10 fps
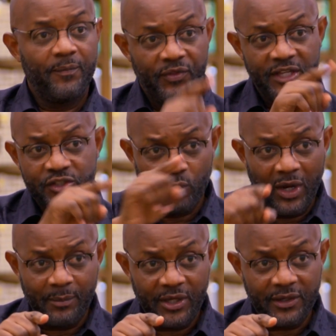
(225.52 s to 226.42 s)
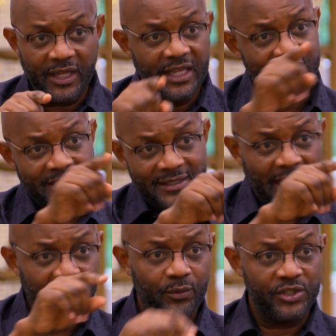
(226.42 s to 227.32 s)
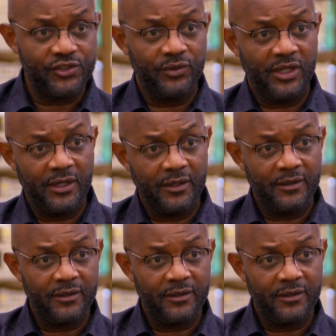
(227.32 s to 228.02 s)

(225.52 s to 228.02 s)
This woman is exactly what you need.